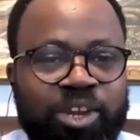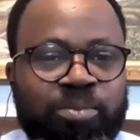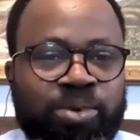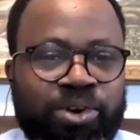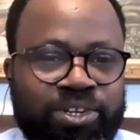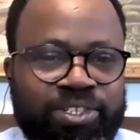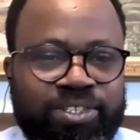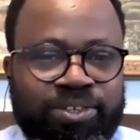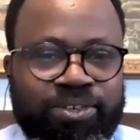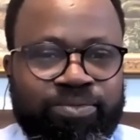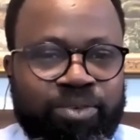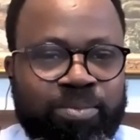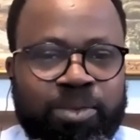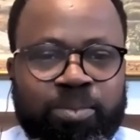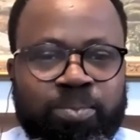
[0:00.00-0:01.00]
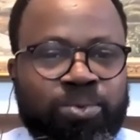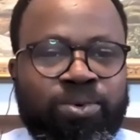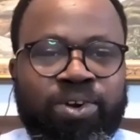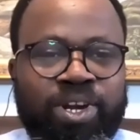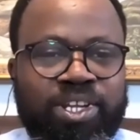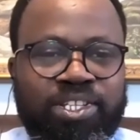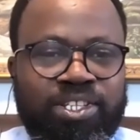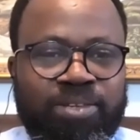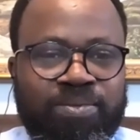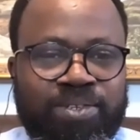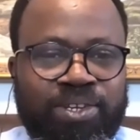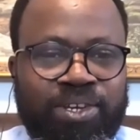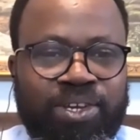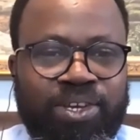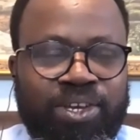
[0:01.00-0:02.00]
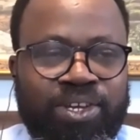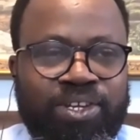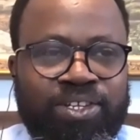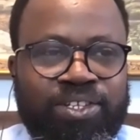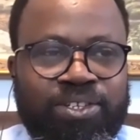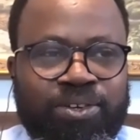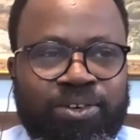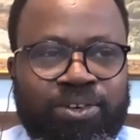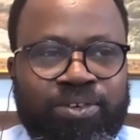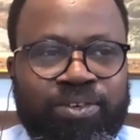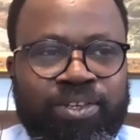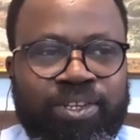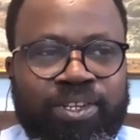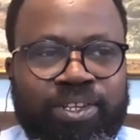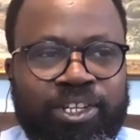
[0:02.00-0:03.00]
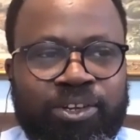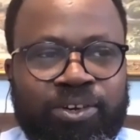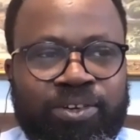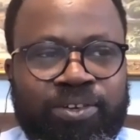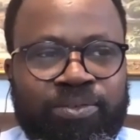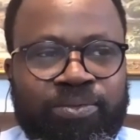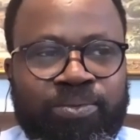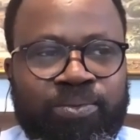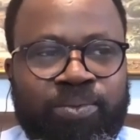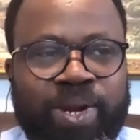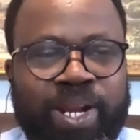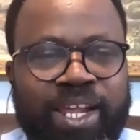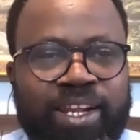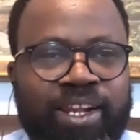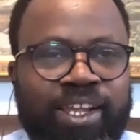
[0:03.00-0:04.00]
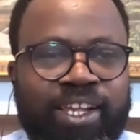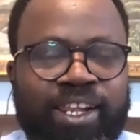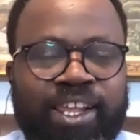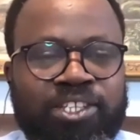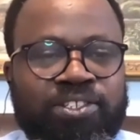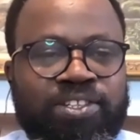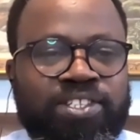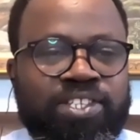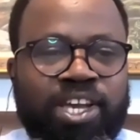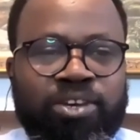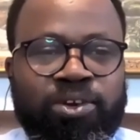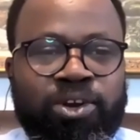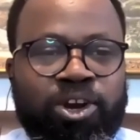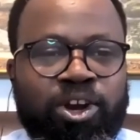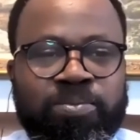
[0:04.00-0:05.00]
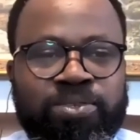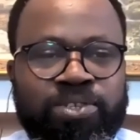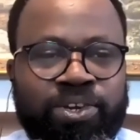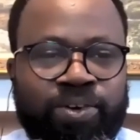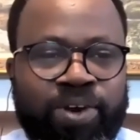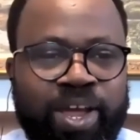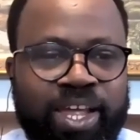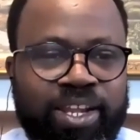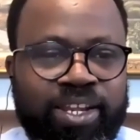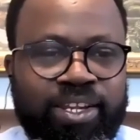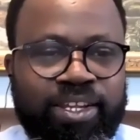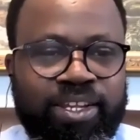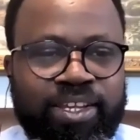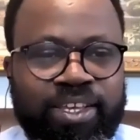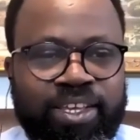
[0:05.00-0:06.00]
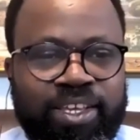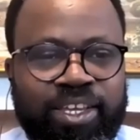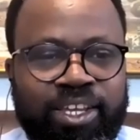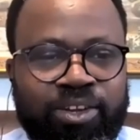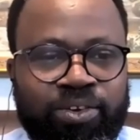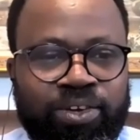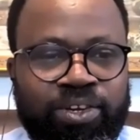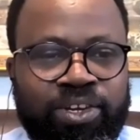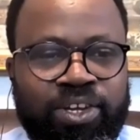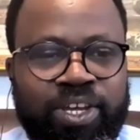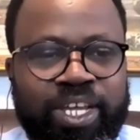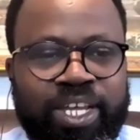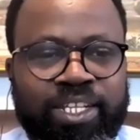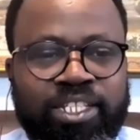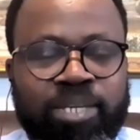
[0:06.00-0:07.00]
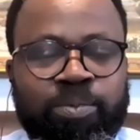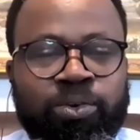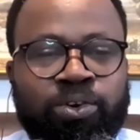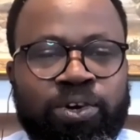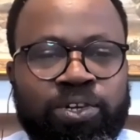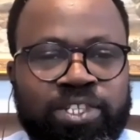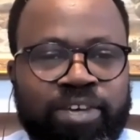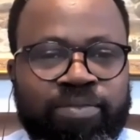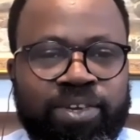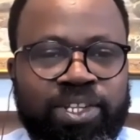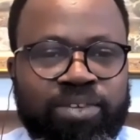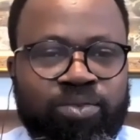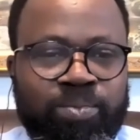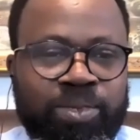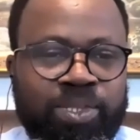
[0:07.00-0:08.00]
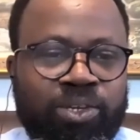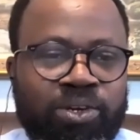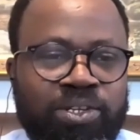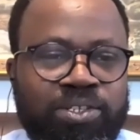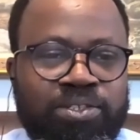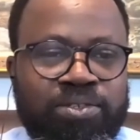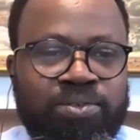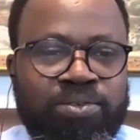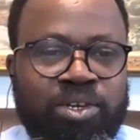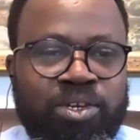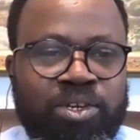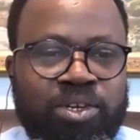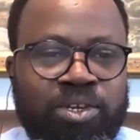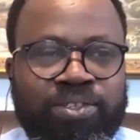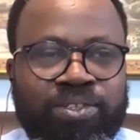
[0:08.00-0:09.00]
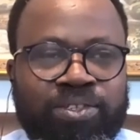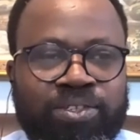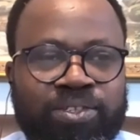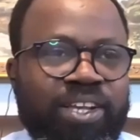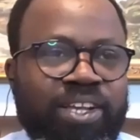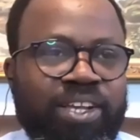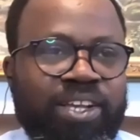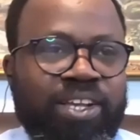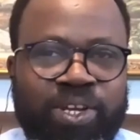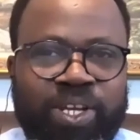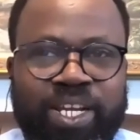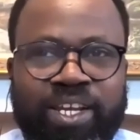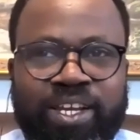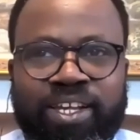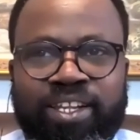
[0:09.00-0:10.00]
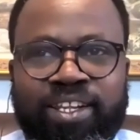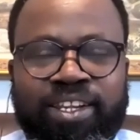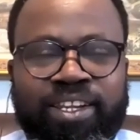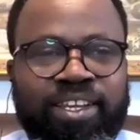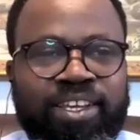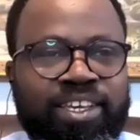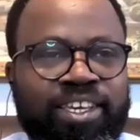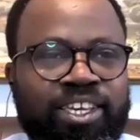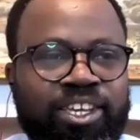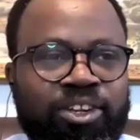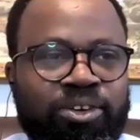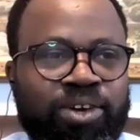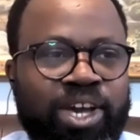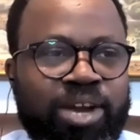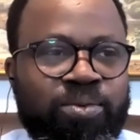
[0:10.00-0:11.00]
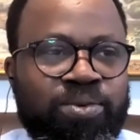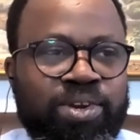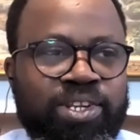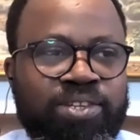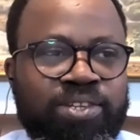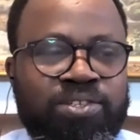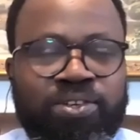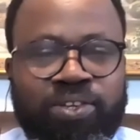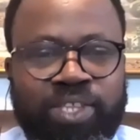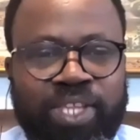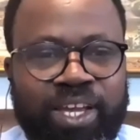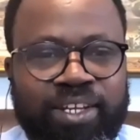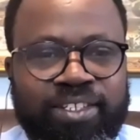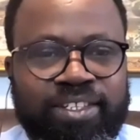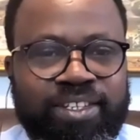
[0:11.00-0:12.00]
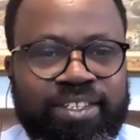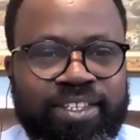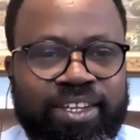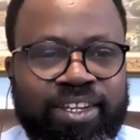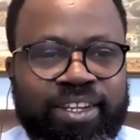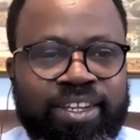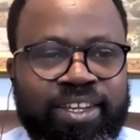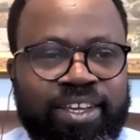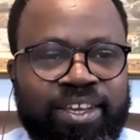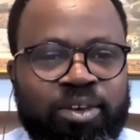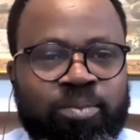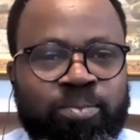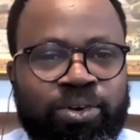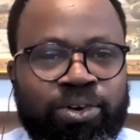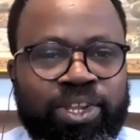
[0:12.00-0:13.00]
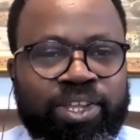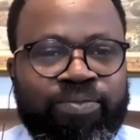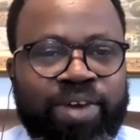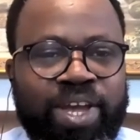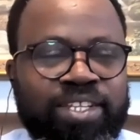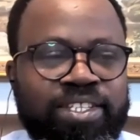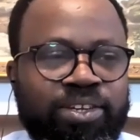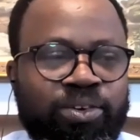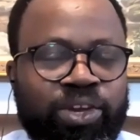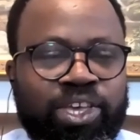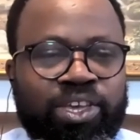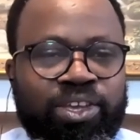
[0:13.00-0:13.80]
liberals or from the progressives. So, you know, when an election cycle comes around, you know, a typical conservative will be talking to you about tax break and, you know, I will reduce your taxes. And, but if I say,